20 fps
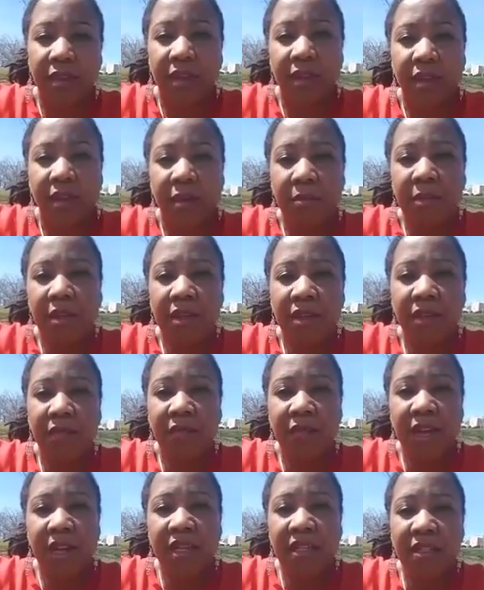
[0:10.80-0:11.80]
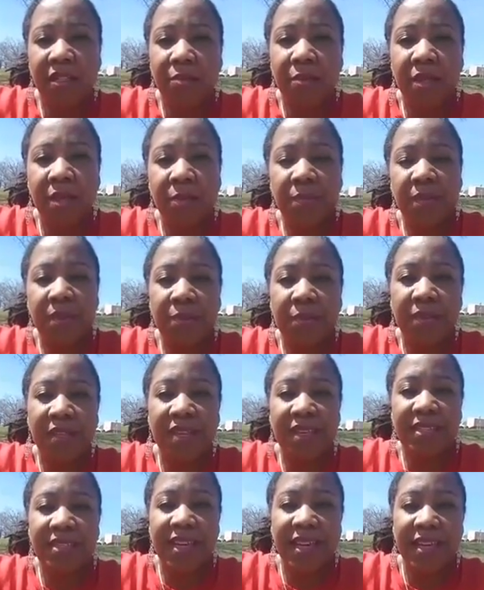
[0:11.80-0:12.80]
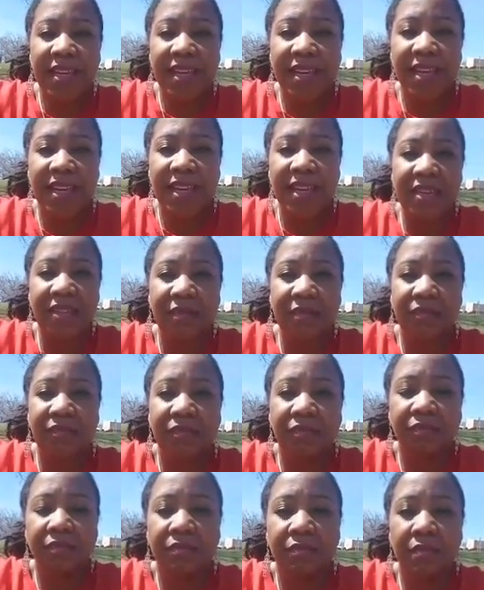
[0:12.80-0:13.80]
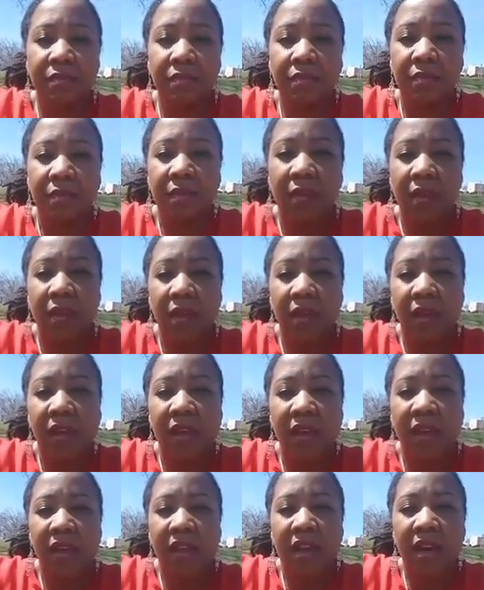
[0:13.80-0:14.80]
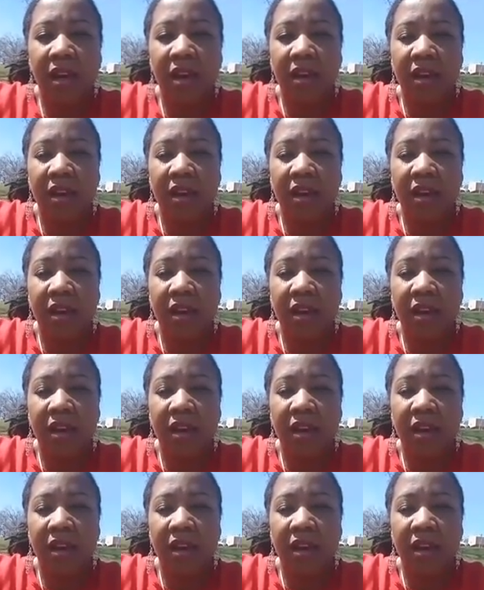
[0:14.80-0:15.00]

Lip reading: I'm going to invite as many people as I can, and I